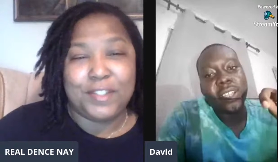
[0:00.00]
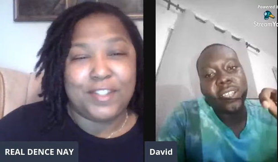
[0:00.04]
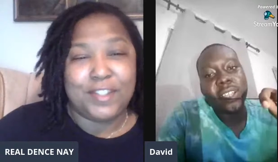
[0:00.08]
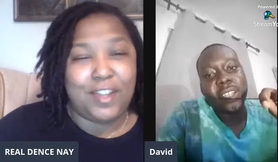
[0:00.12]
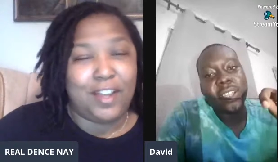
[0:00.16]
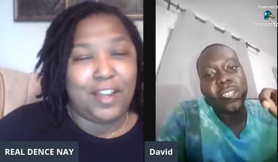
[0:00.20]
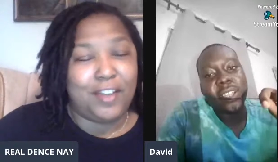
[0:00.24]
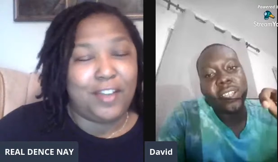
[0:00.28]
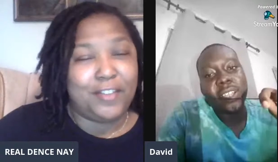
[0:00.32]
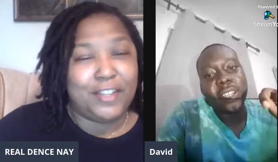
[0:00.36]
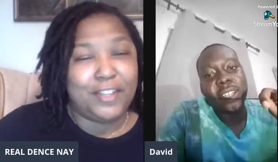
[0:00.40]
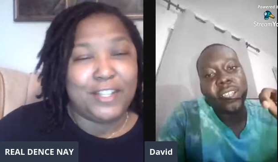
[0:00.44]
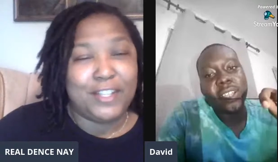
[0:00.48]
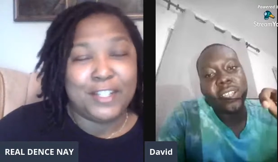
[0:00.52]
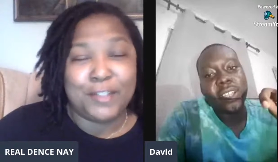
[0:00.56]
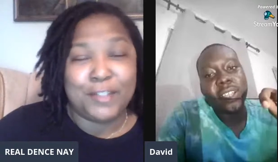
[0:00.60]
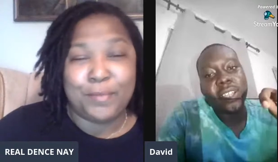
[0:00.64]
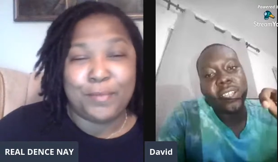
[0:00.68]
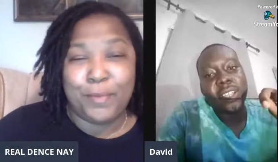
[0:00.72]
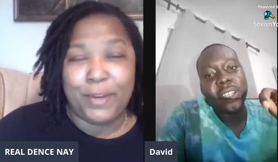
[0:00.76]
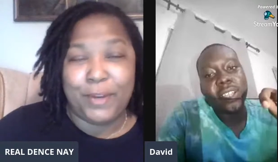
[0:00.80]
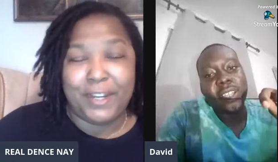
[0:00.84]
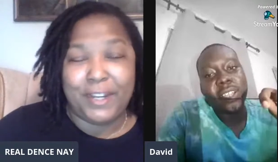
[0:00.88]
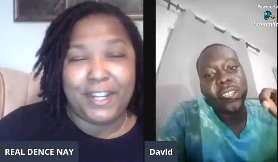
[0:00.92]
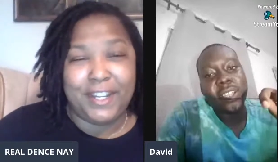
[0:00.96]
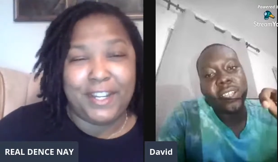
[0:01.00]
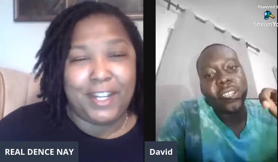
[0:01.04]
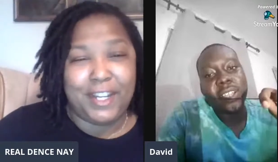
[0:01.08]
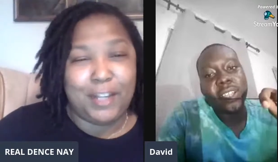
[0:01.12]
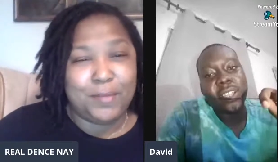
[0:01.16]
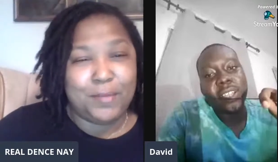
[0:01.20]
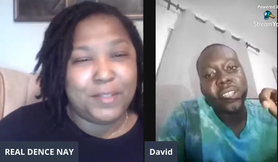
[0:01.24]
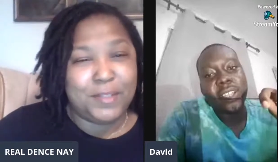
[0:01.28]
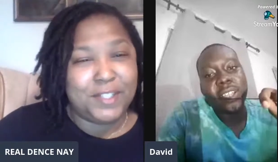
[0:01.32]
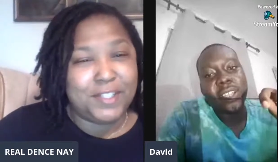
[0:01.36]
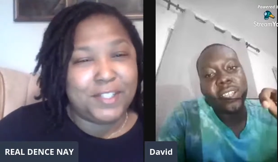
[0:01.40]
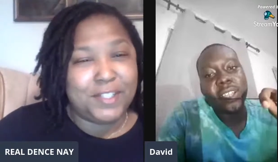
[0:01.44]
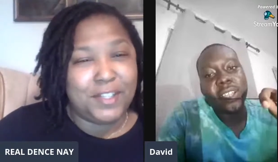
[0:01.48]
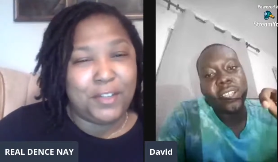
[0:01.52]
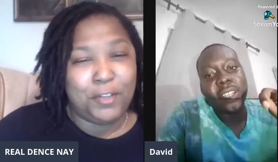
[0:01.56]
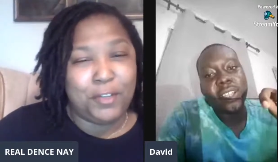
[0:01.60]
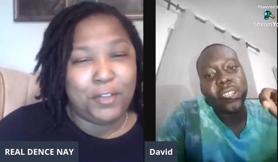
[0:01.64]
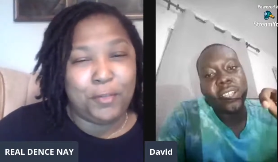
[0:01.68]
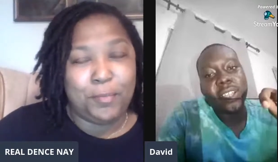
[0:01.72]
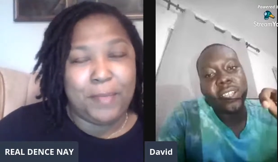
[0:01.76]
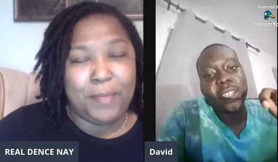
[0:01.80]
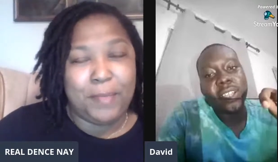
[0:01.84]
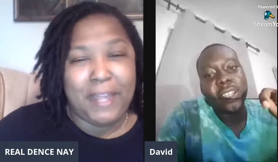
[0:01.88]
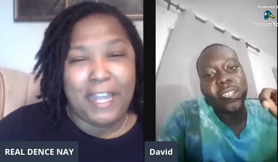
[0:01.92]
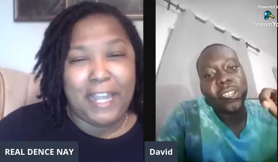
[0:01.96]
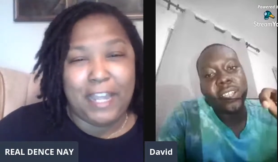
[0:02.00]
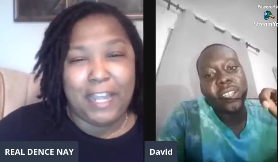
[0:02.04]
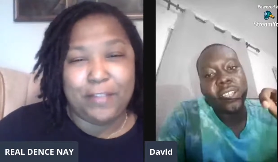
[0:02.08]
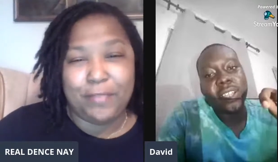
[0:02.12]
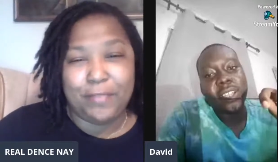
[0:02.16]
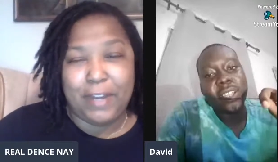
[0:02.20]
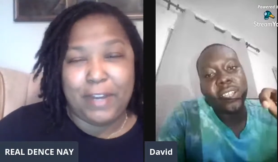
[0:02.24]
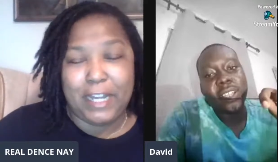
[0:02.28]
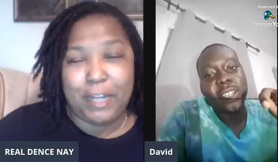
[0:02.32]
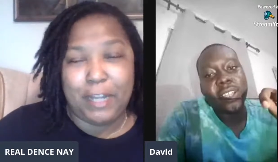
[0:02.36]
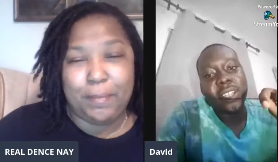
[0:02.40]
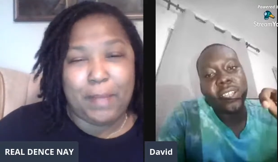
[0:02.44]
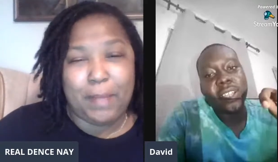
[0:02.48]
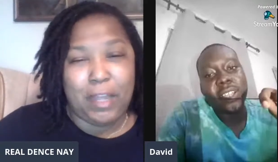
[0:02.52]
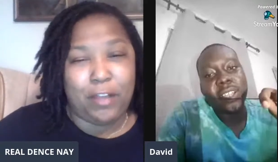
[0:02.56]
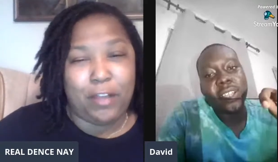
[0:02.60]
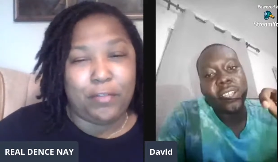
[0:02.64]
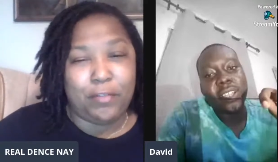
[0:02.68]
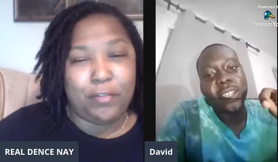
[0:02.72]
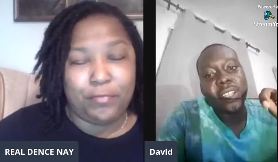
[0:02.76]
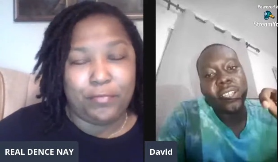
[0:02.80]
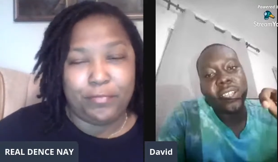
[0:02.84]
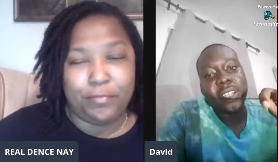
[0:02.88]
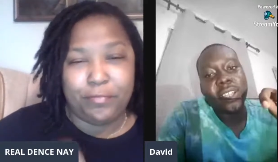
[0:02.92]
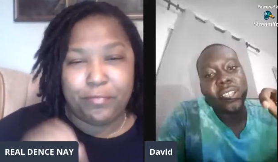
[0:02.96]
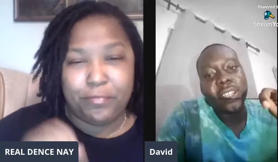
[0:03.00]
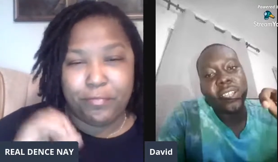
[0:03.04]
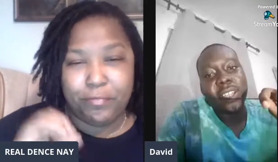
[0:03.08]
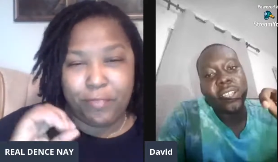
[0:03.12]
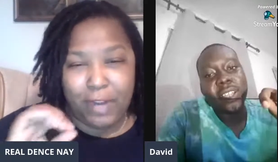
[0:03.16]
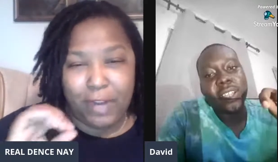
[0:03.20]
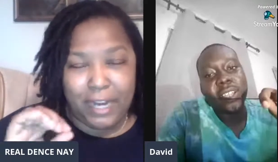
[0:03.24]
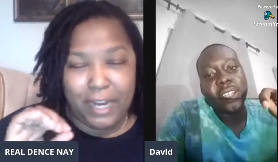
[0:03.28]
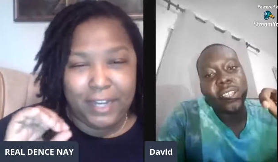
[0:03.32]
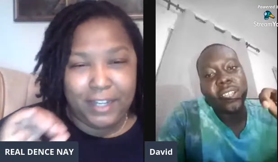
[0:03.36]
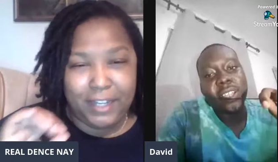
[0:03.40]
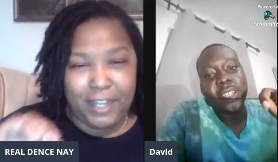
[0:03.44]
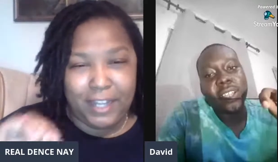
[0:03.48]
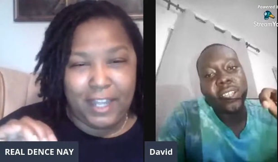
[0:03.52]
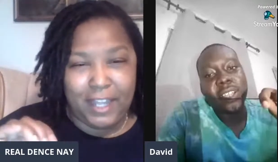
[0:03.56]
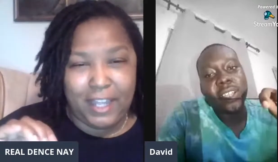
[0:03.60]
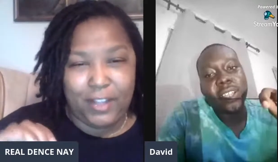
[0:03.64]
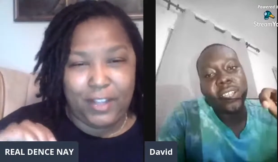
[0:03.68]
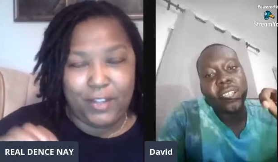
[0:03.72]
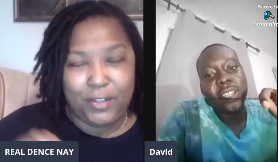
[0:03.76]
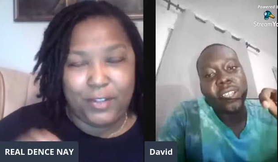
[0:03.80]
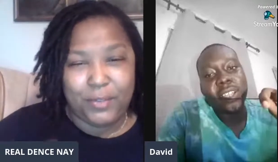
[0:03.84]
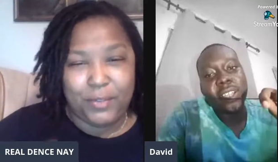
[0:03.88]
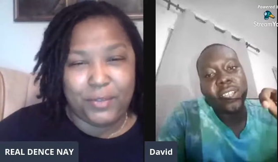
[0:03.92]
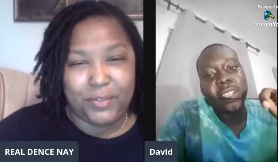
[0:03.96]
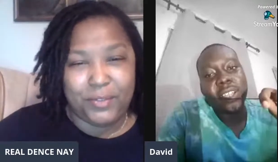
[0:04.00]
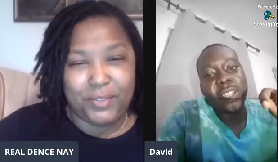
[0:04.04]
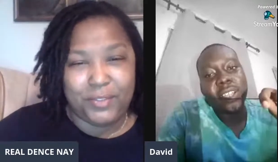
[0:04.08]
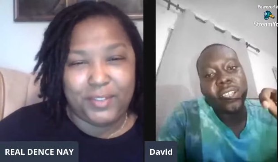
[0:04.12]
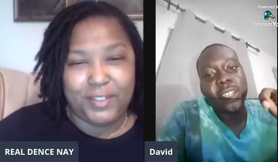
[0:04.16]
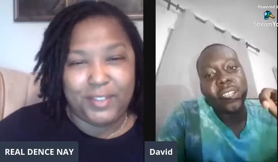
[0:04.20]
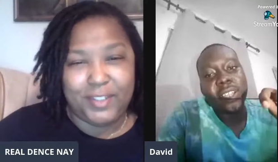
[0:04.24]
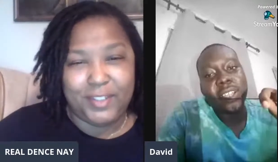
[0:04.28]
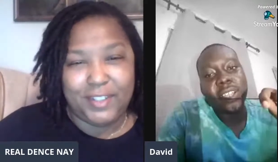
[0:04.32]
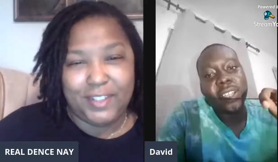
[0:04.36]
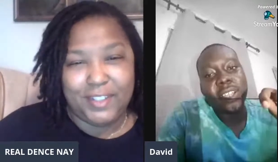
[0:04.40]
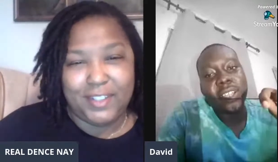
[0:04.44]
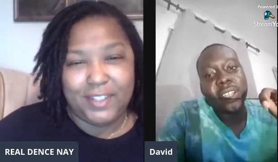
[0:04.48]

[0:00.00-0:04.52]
Speaker 1: I'm sorry, it's breaking up so bad right about right from, now.